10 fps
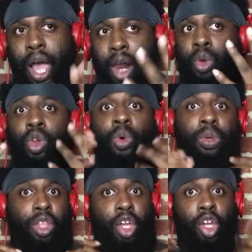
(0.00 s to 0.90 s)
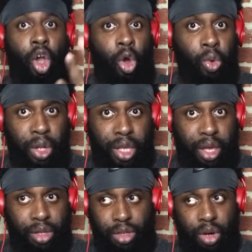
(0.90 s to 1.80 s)
I don't know what their goal
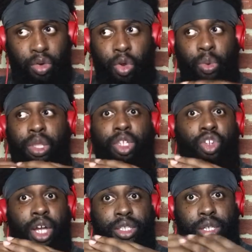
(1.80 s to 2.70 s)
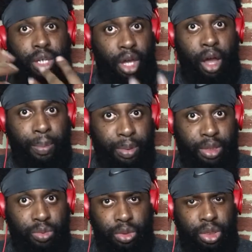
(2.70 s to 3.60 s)
is. I don't know what they're trying to accomplish
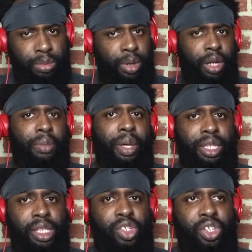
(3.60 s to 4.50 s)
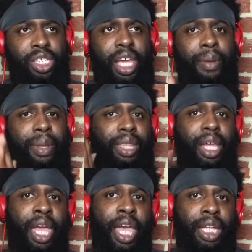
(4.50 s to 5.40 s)
when she brings them at this certain time. I
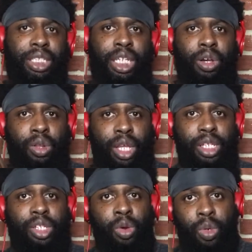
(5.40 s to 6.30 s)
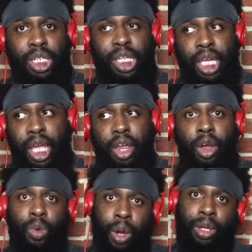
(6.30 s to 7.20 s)
think she's gonna let us know once she get
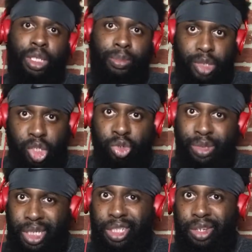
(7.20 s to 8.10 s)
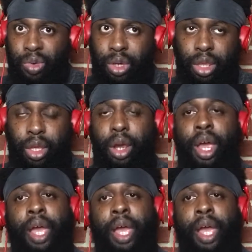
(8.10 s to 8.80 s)
here, because I'm assuming she's gonna get there.